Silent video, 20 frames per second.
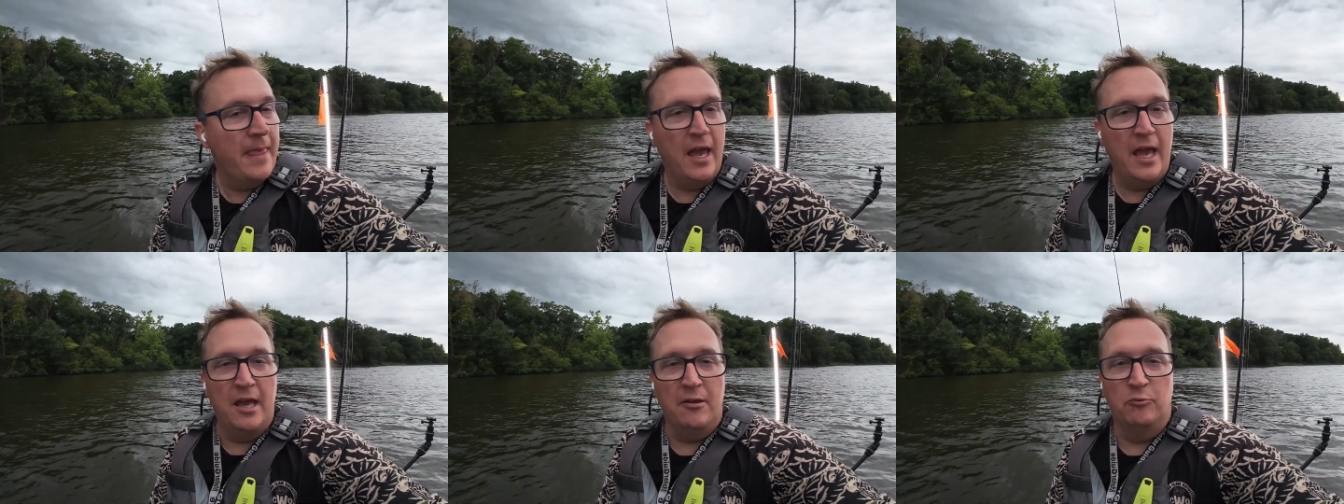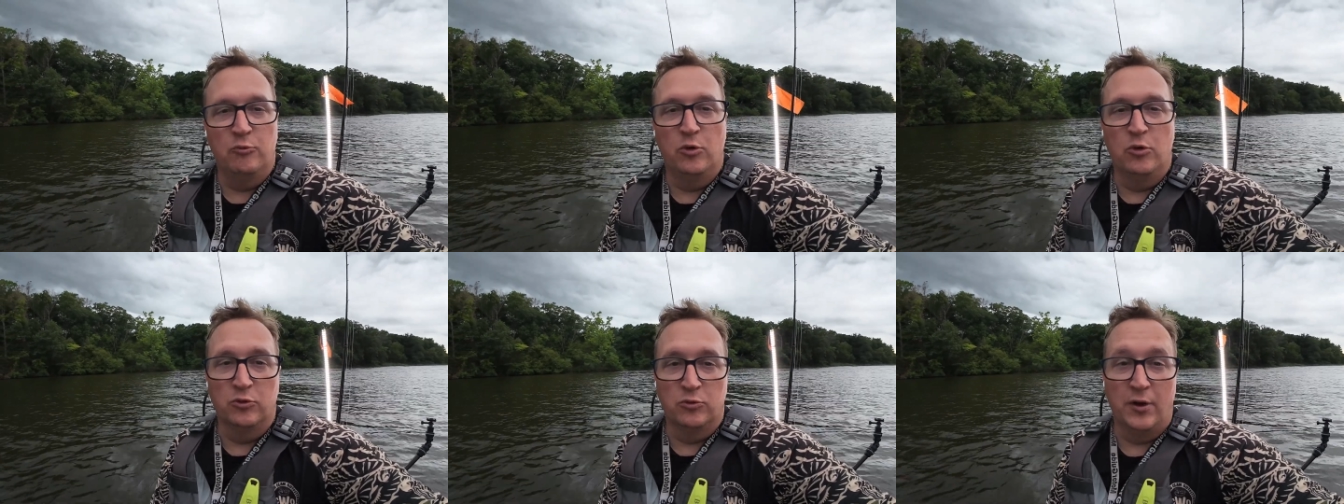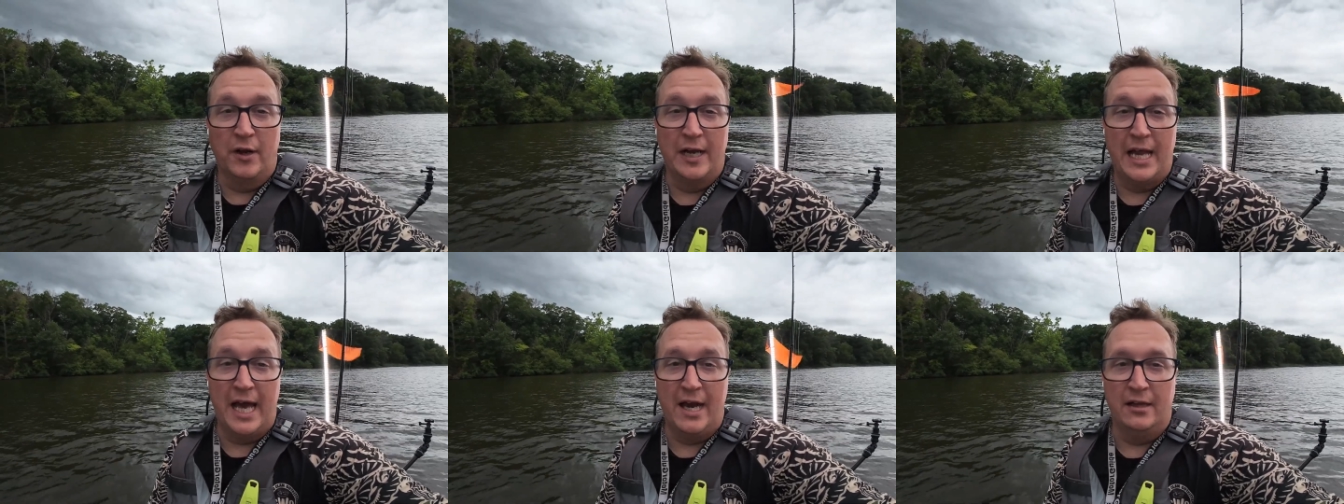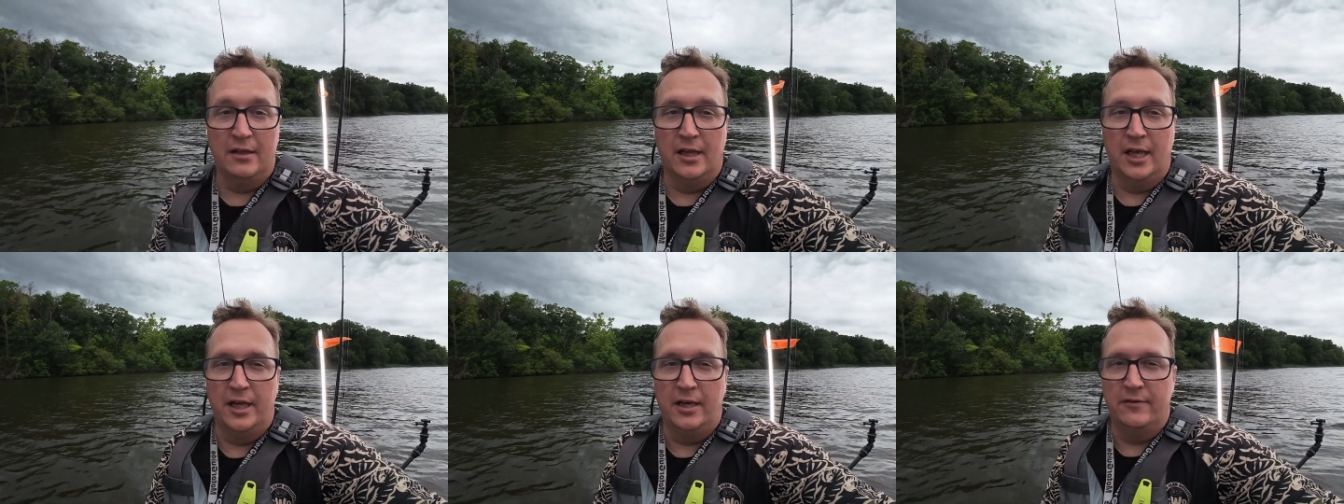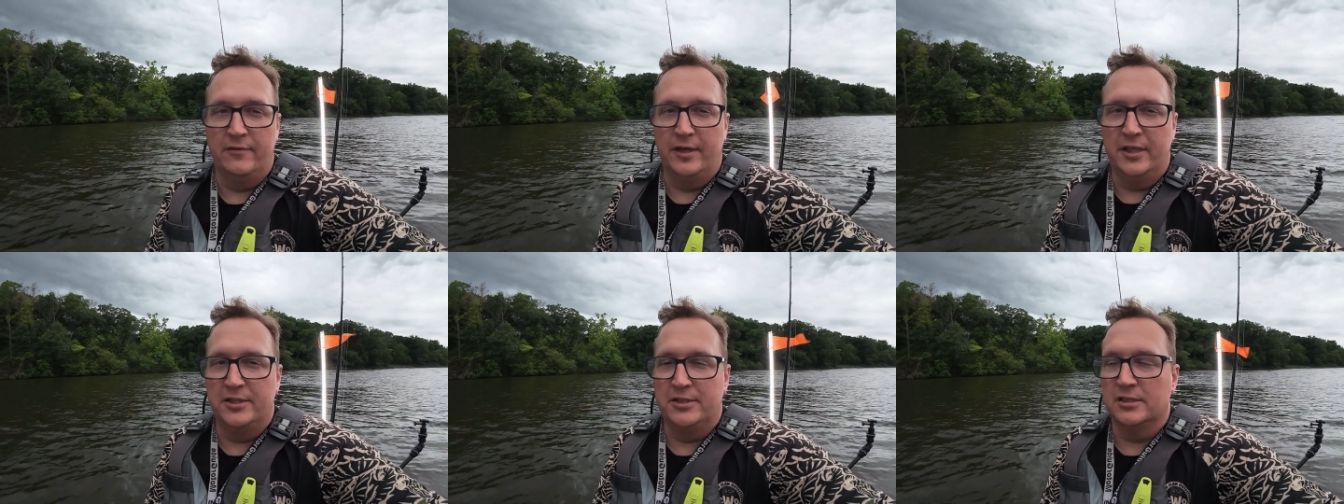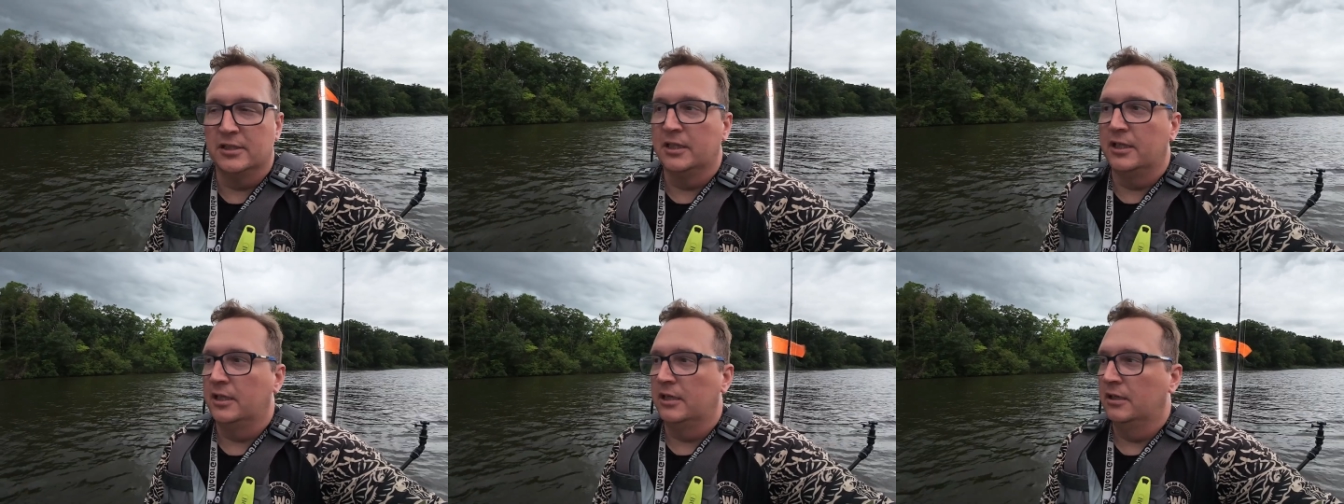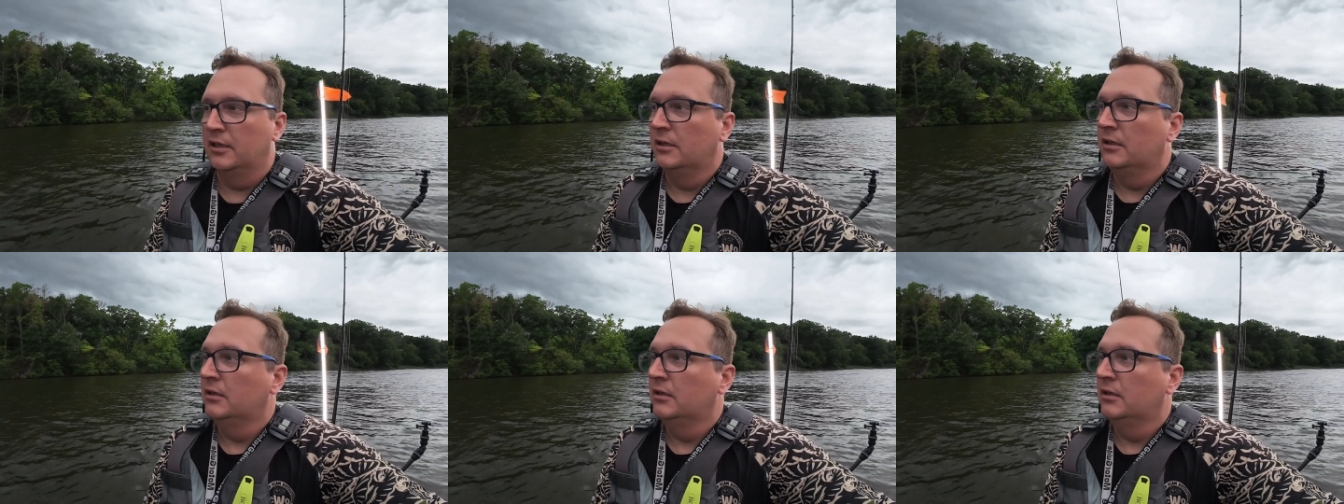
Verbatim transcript: and we'll run out of light eventually.